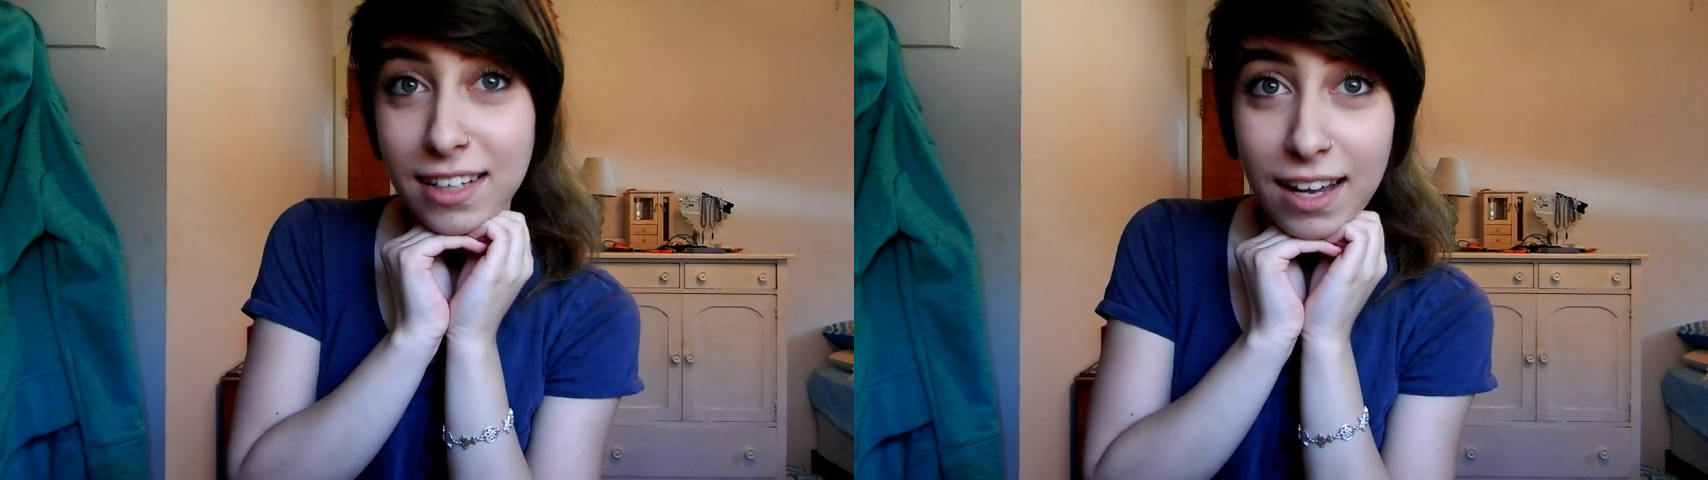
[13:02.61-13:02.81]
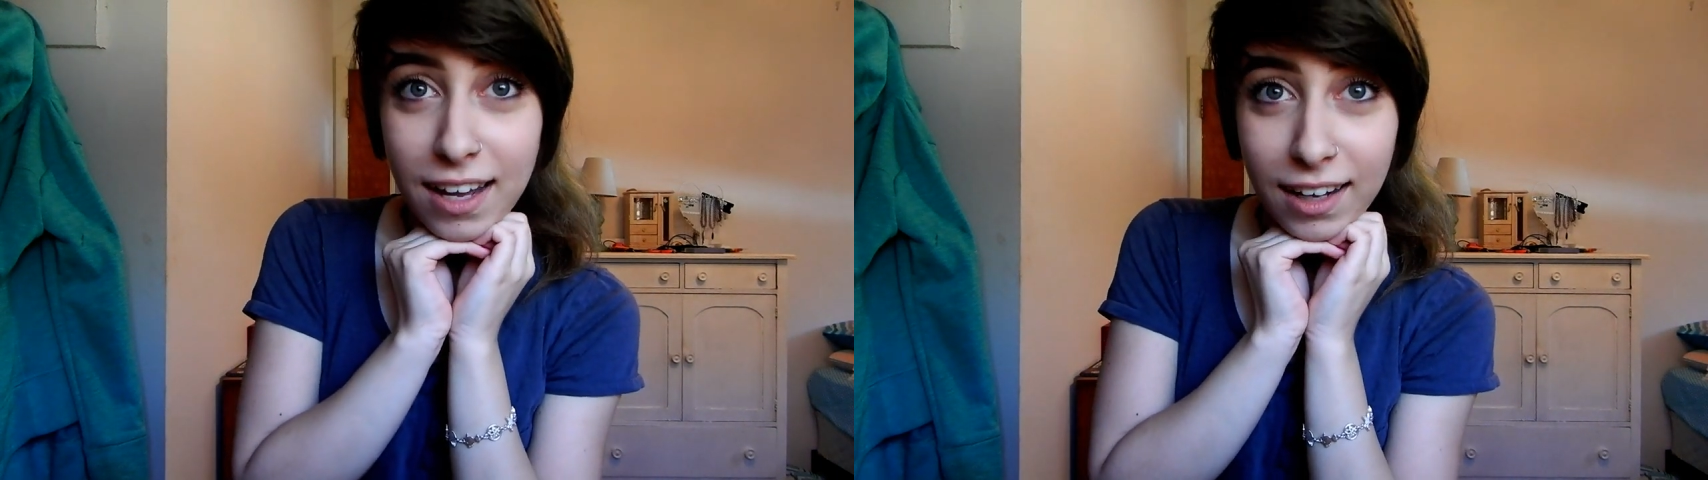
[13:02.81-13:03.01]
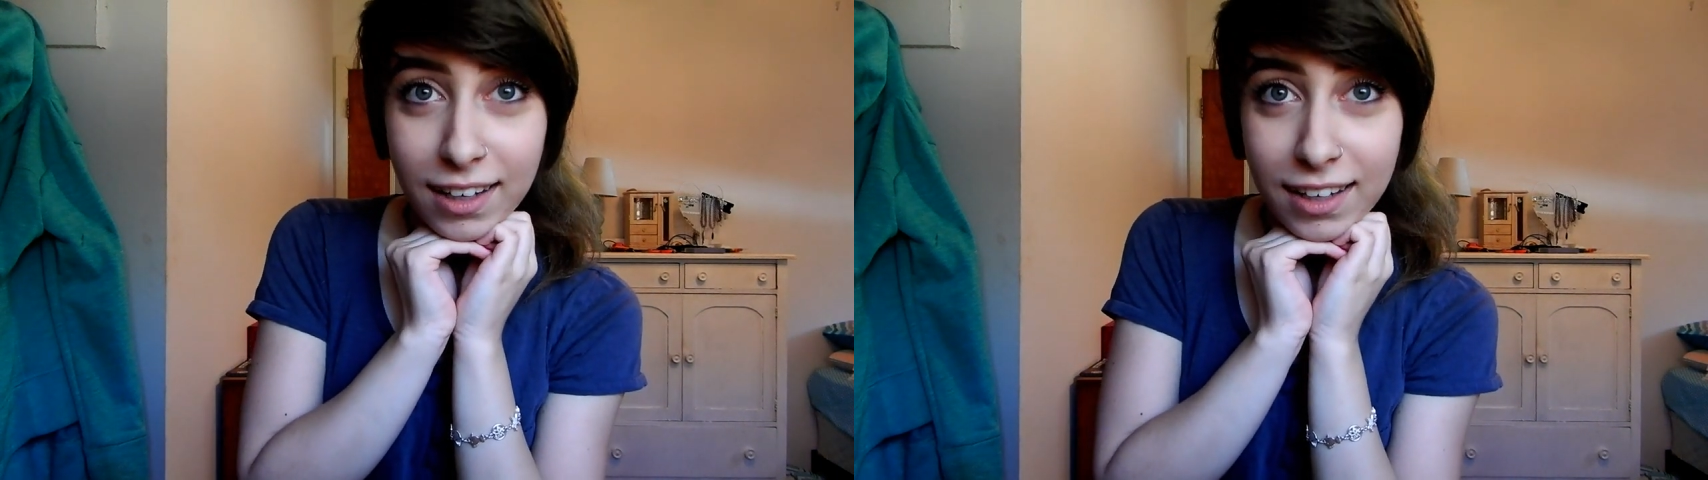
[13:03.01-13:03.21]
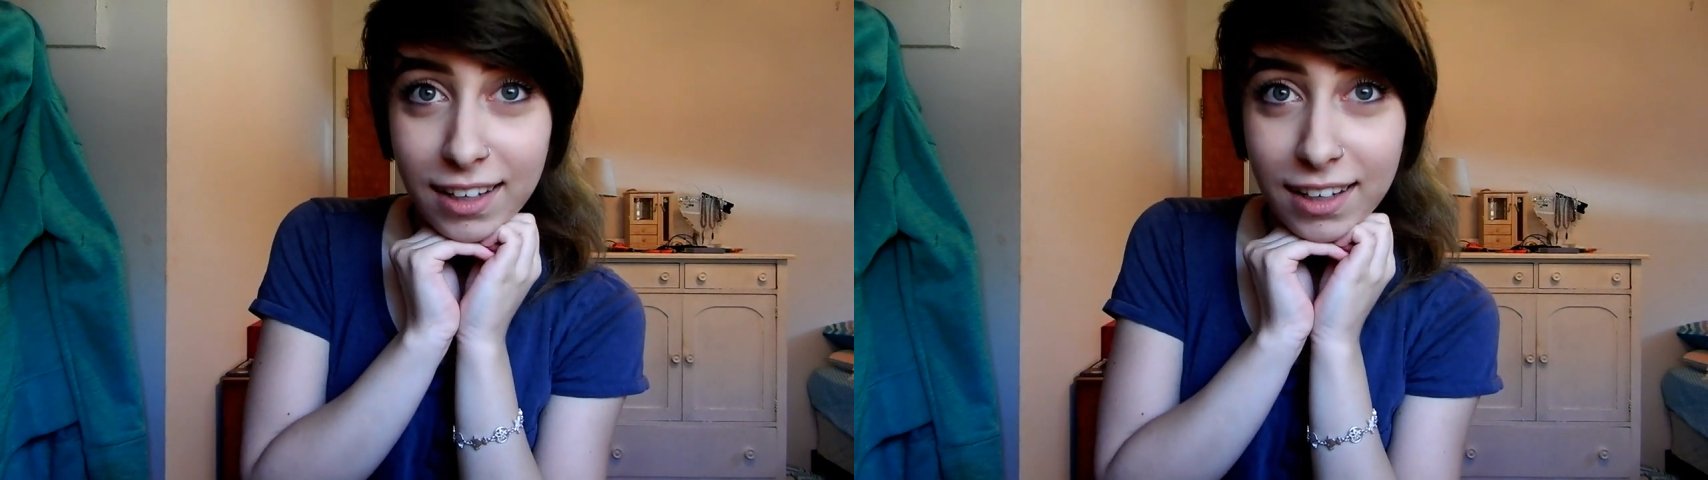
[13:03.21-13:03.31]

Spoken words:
yeah,